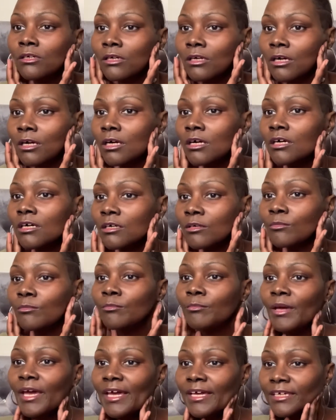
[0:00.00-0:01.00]
um,
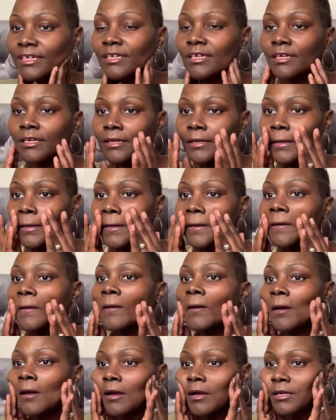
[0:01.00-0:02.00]
back in here,
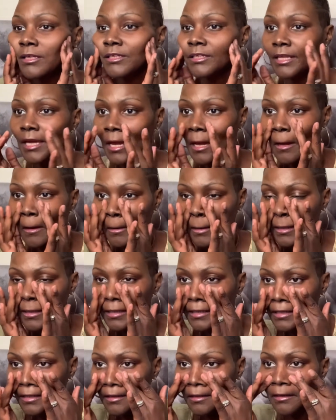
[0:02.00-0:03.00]
down
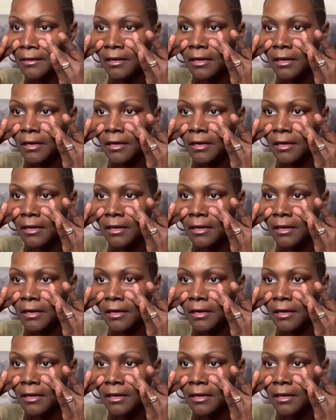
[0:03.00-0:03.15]
here,